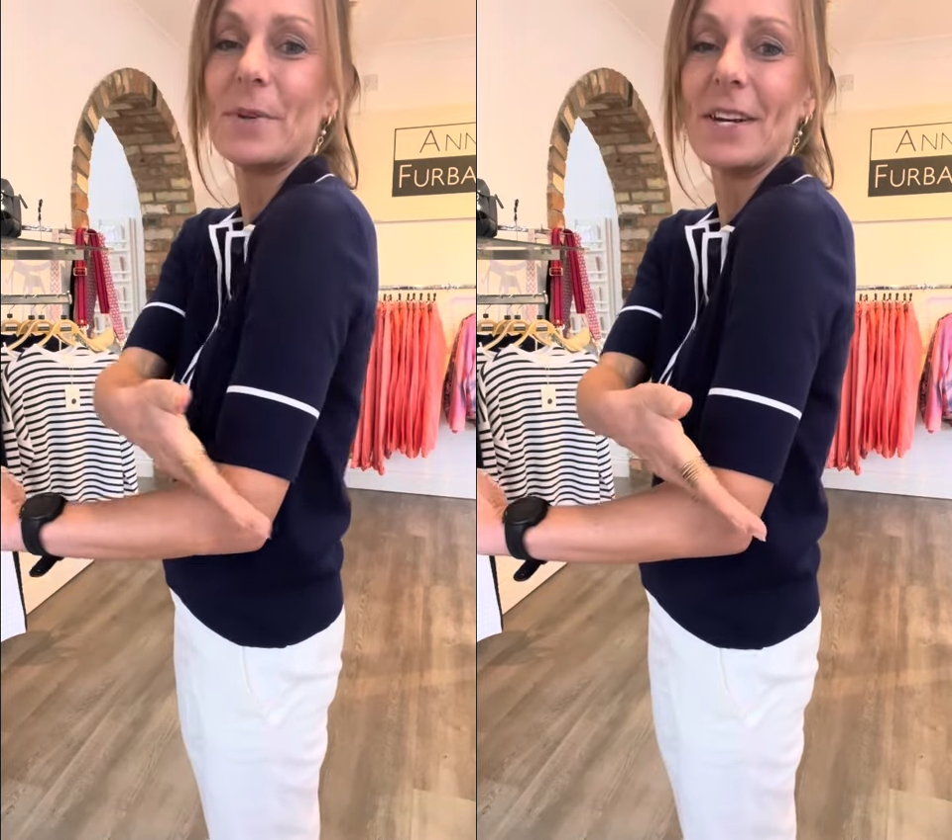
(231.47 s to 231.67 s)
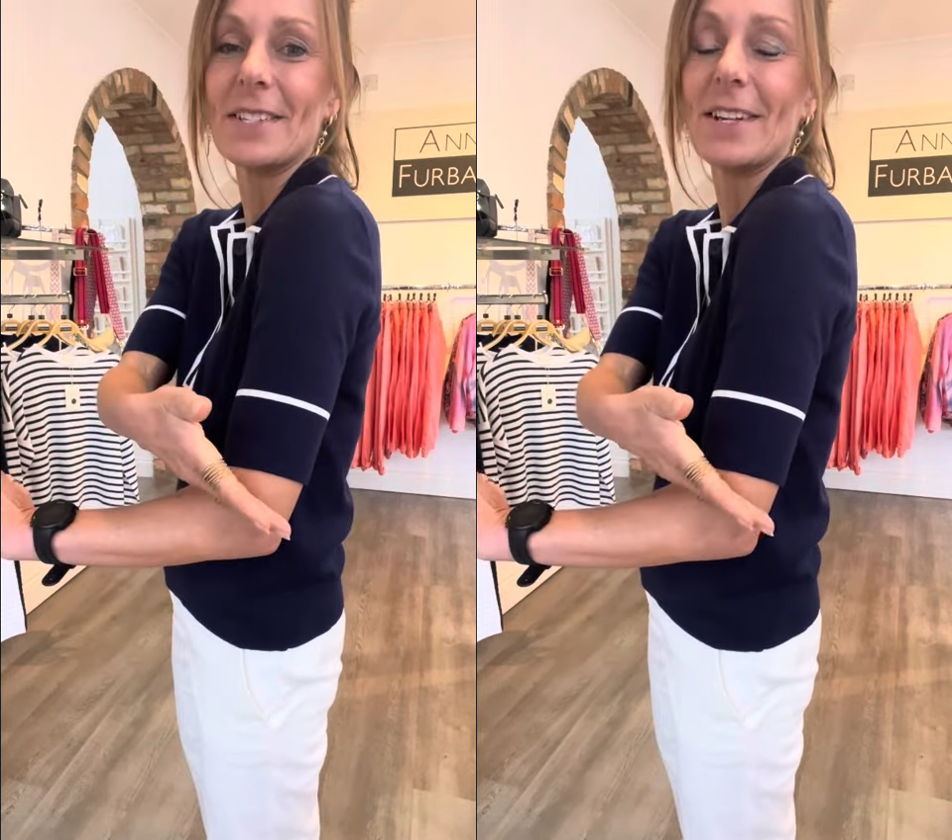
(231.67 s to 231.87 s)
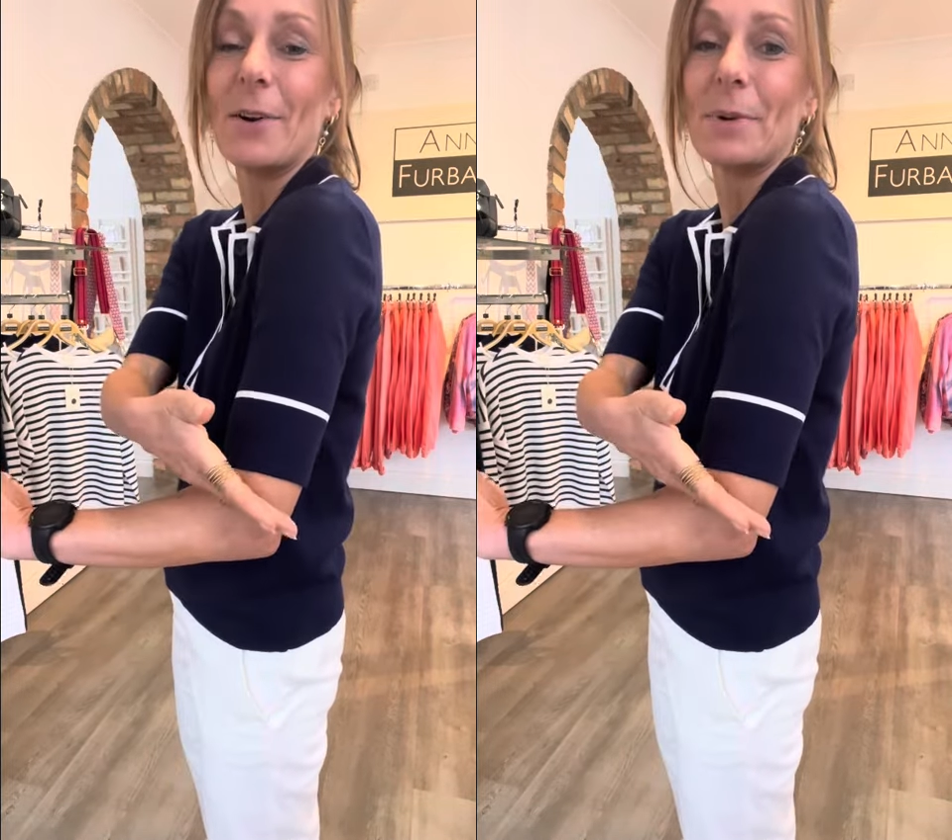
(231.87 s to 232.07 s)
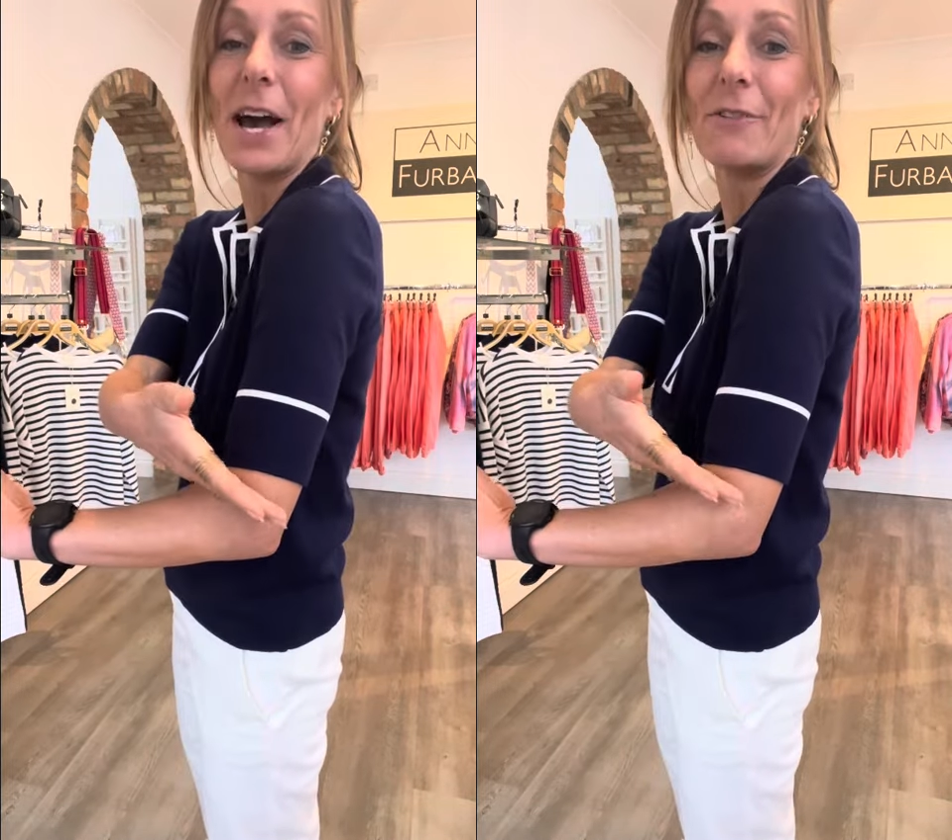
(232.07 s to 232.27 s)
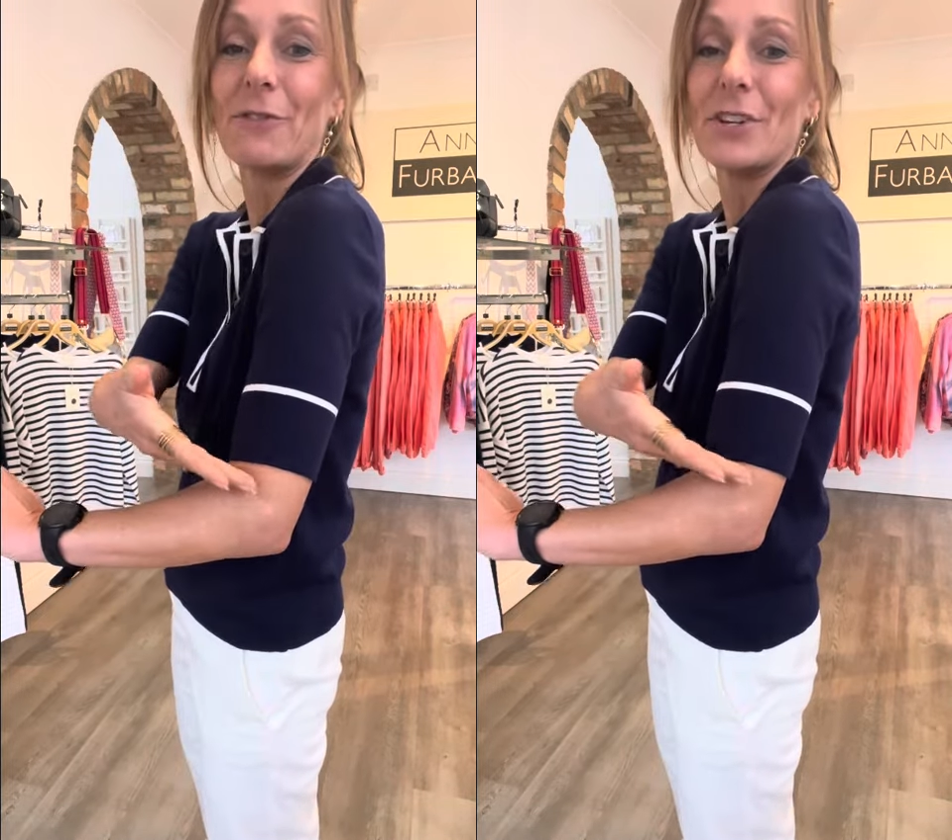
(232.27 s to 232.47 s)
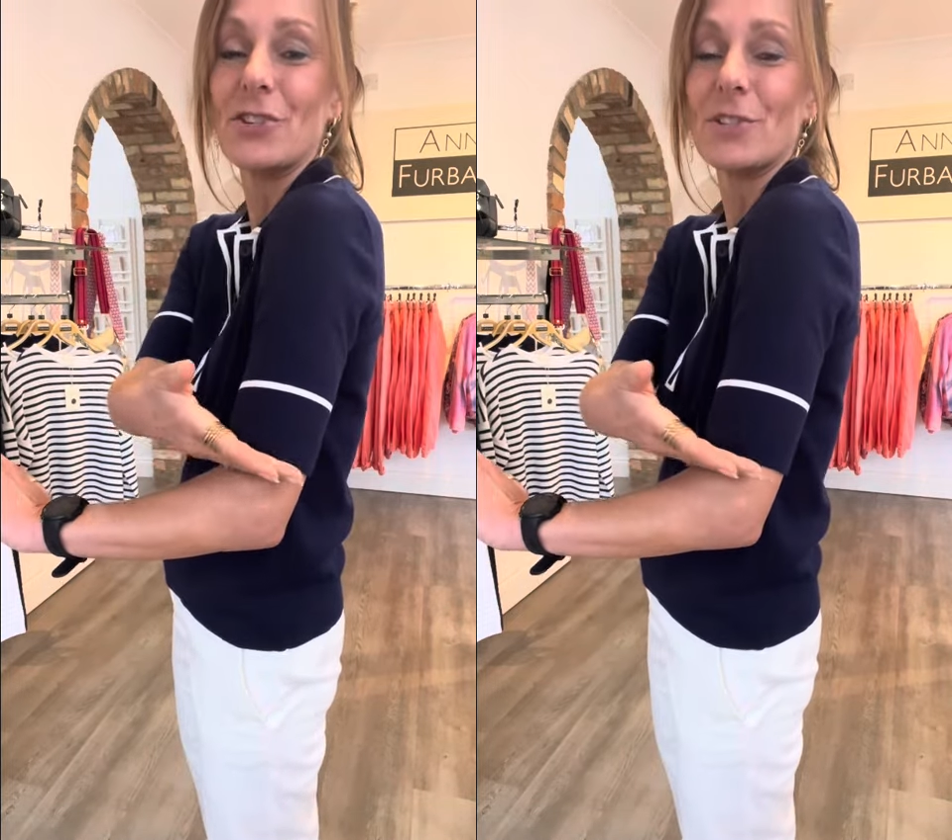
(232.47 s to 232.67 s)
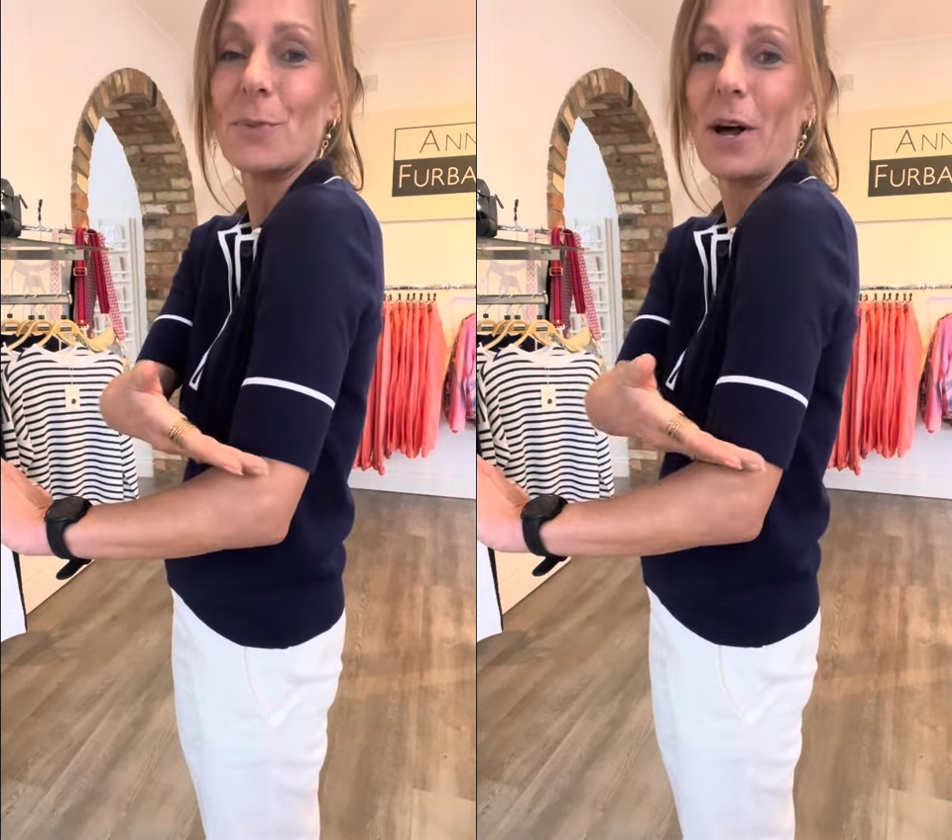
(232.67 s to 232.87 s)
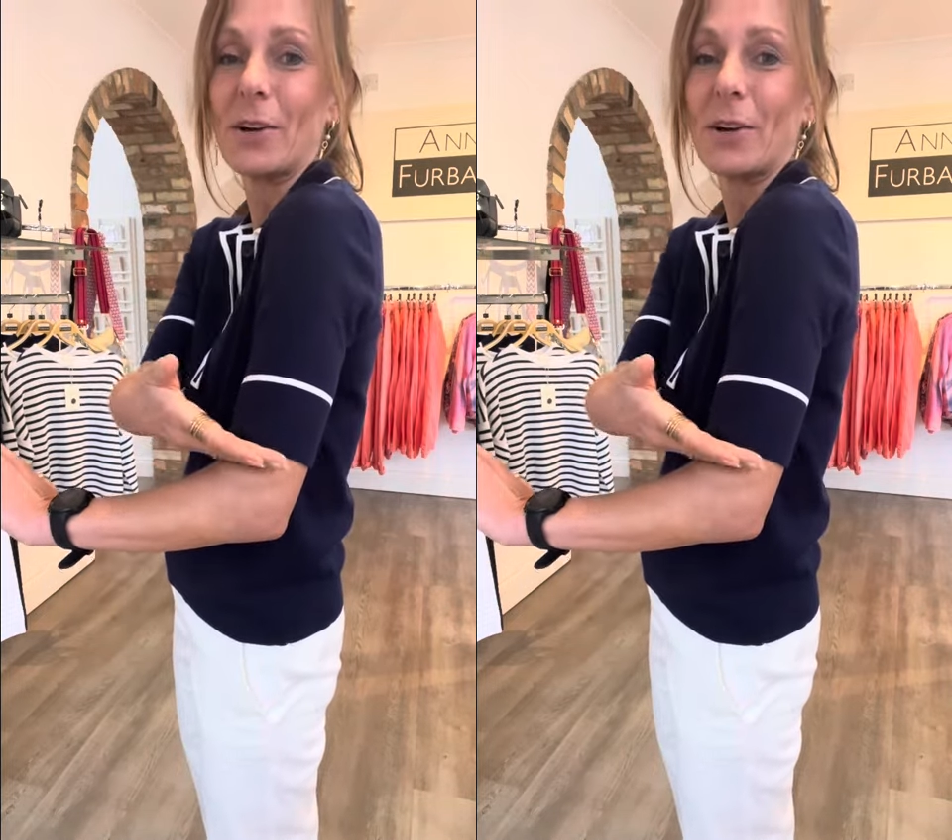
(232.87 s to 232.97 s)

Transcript: Nice arm coverage as well,